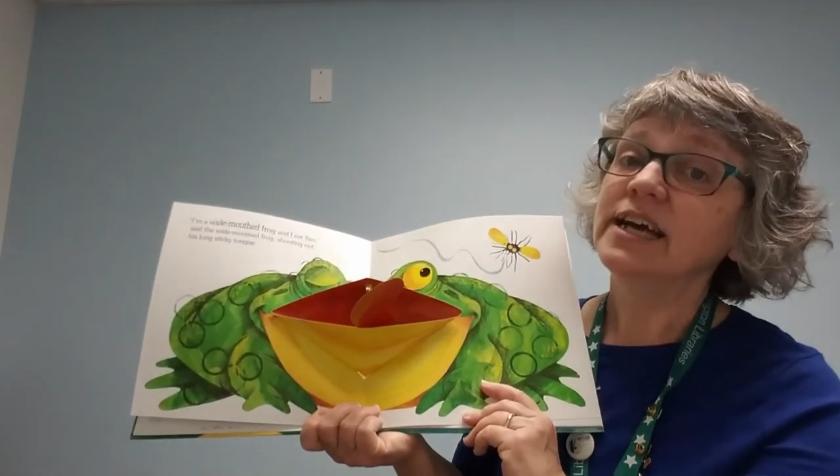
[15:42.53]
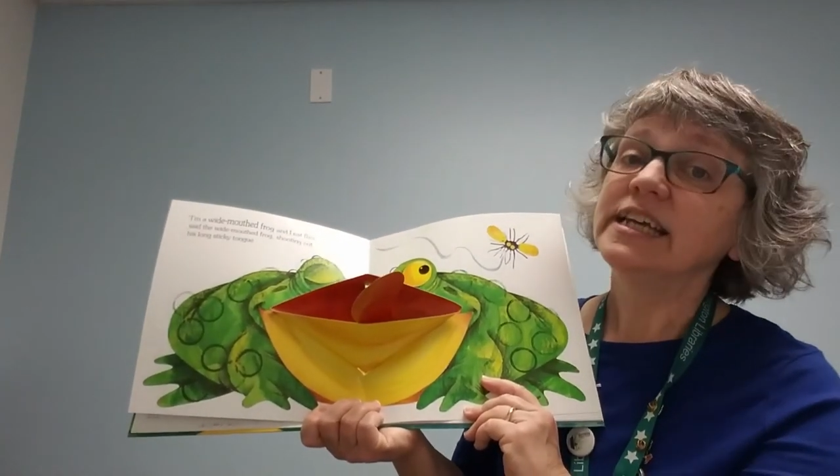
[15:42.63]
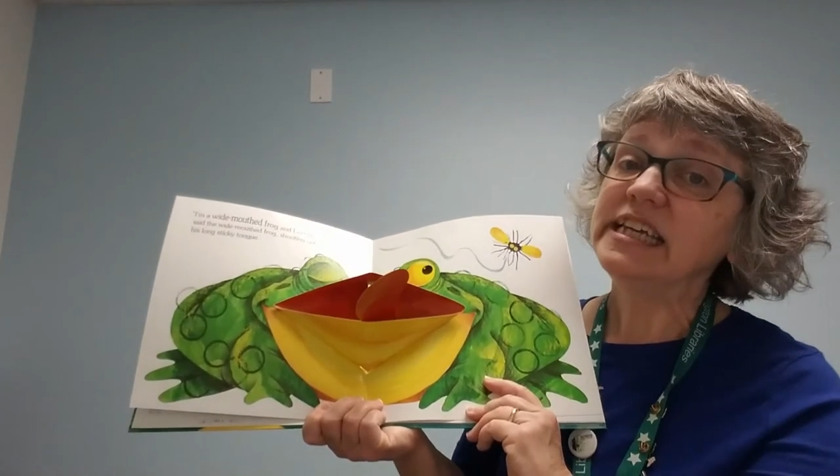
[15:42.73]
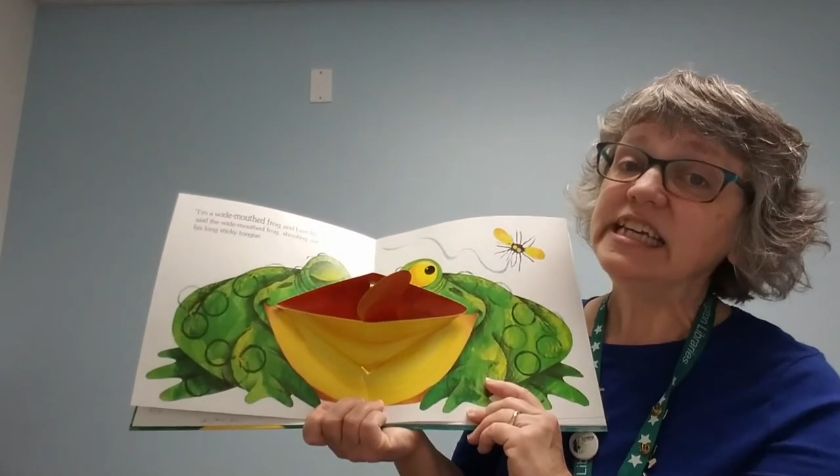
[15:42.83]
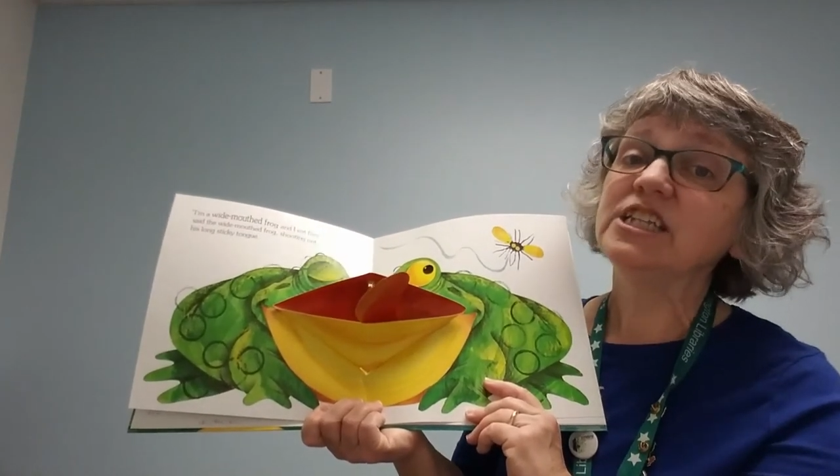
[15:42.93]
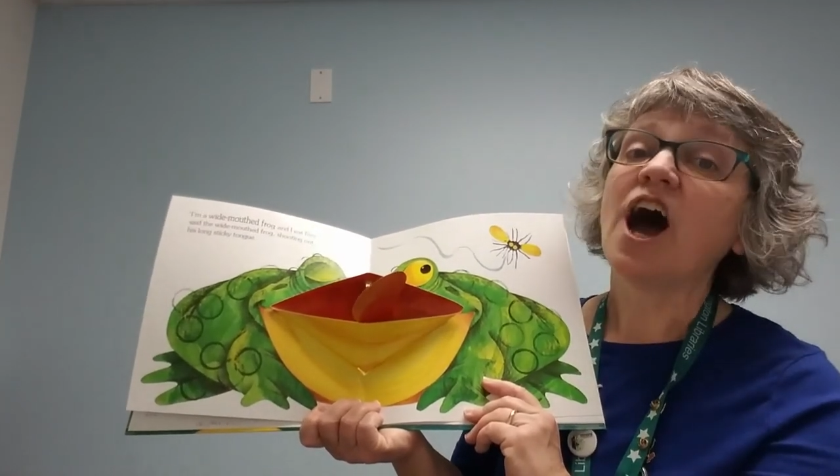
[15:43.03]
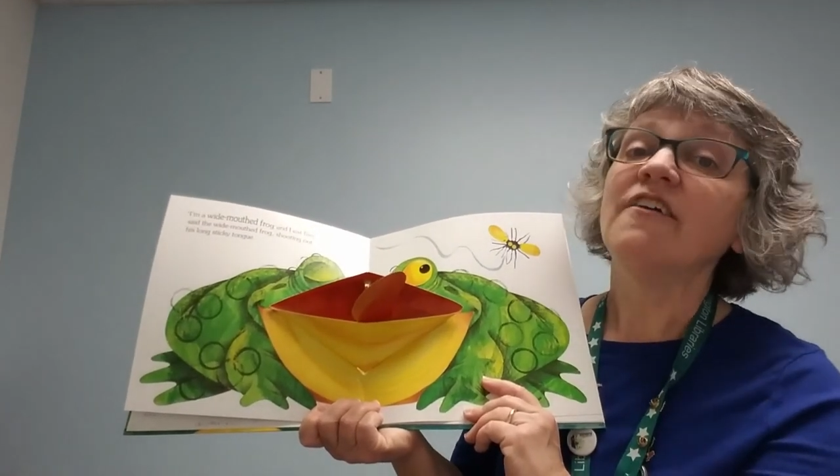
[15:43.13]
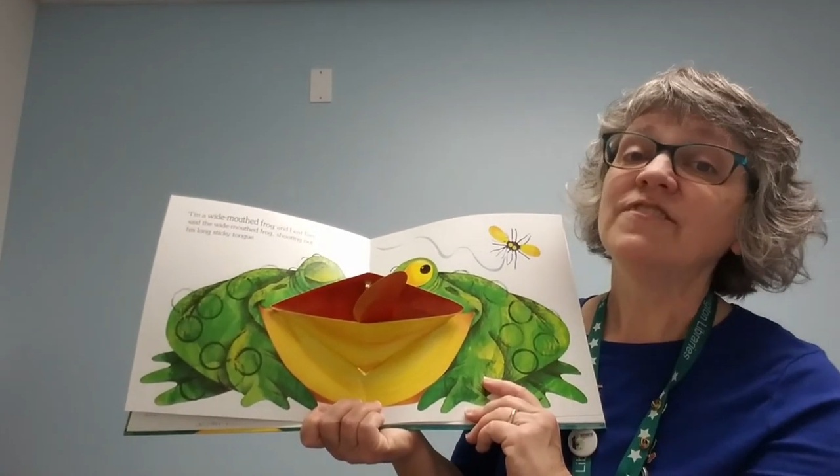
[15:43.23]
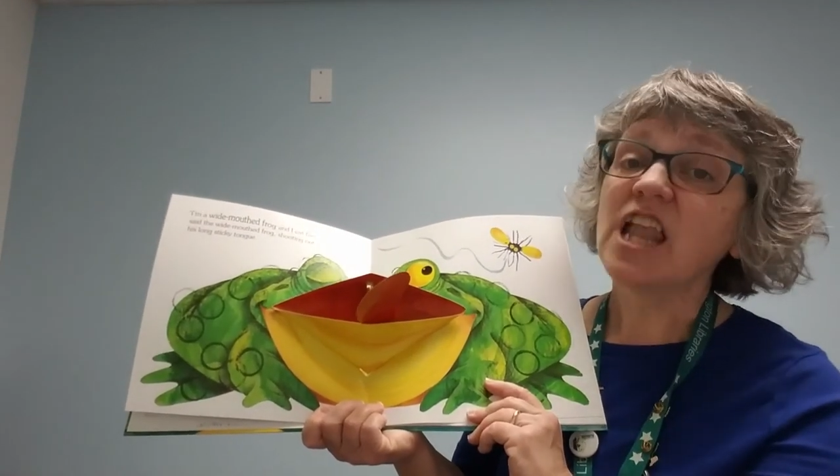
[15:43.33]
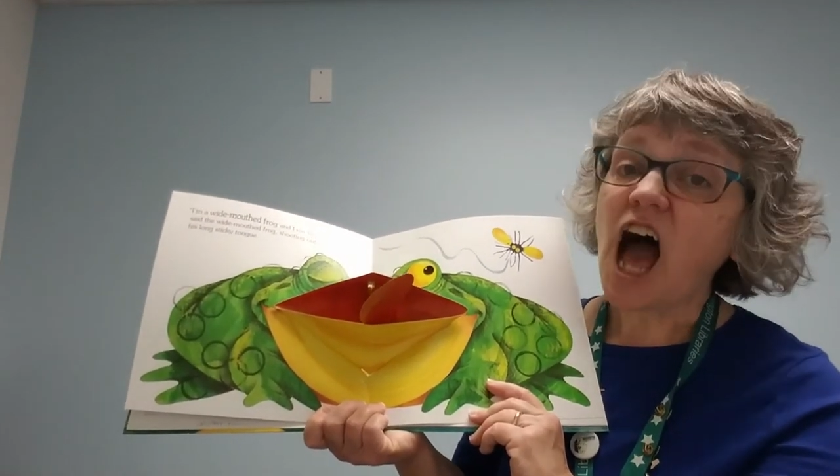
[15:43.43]
eat
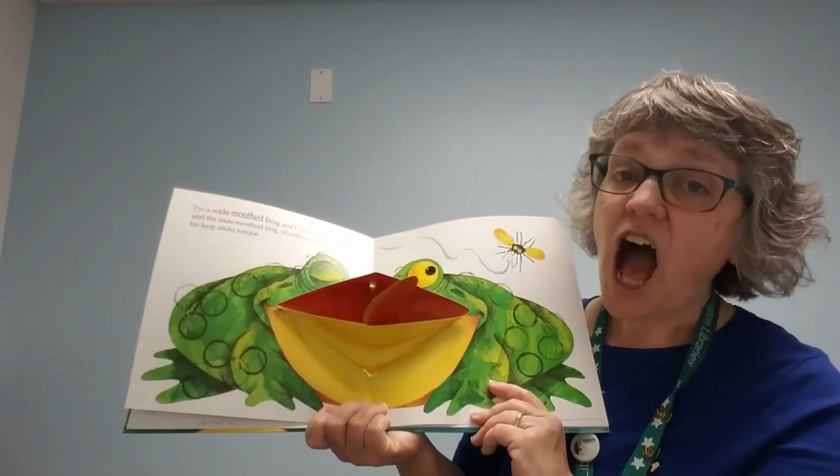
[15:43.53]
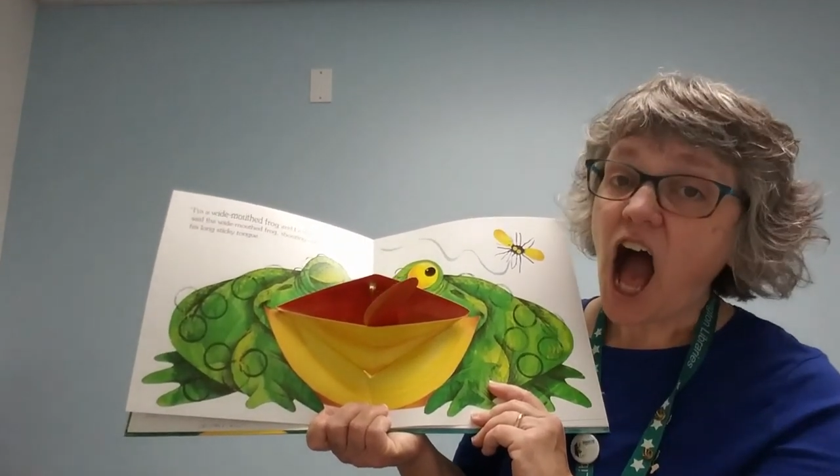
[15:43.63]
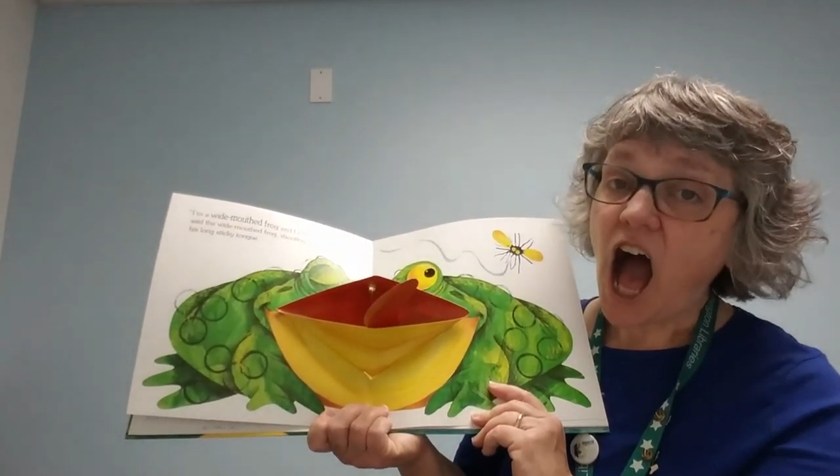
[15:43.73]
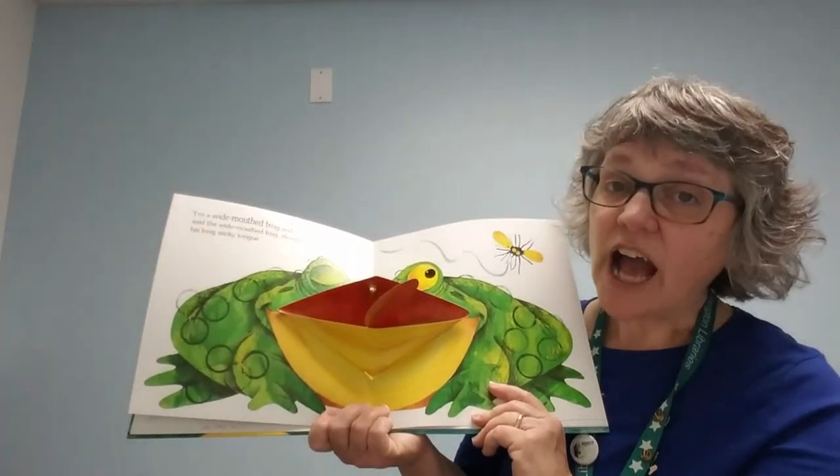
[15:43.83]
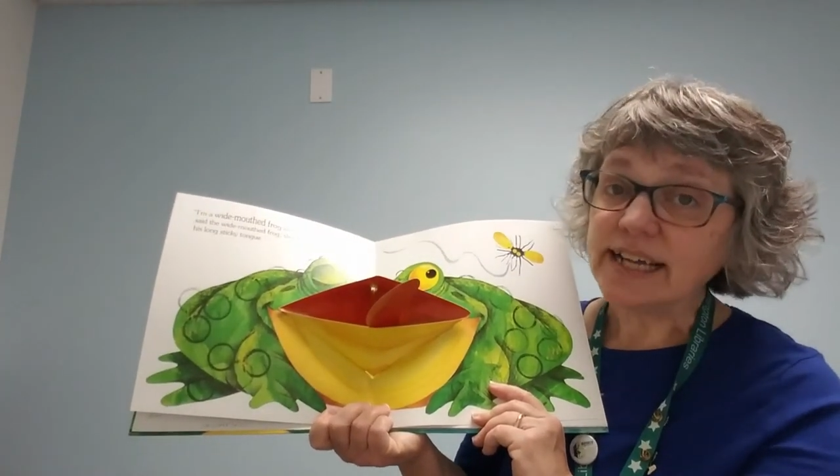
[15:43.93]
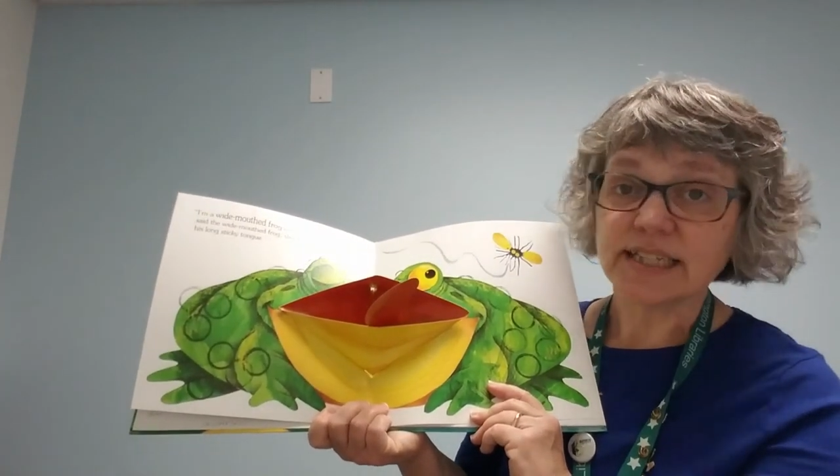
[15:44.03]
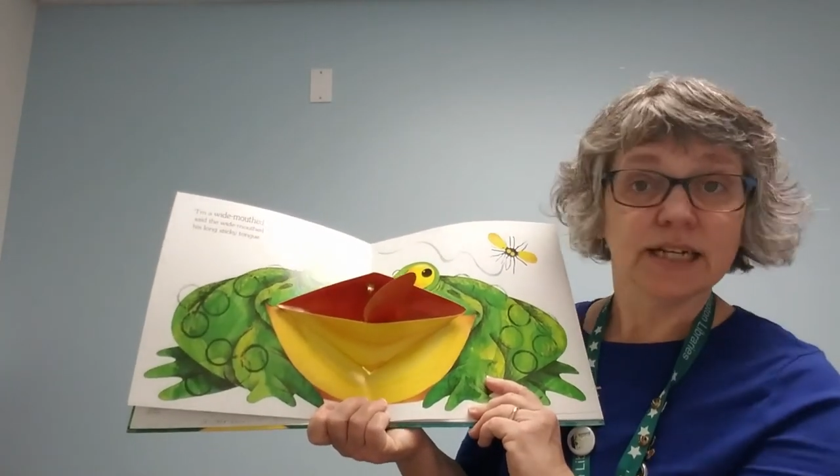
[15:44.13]
Flies,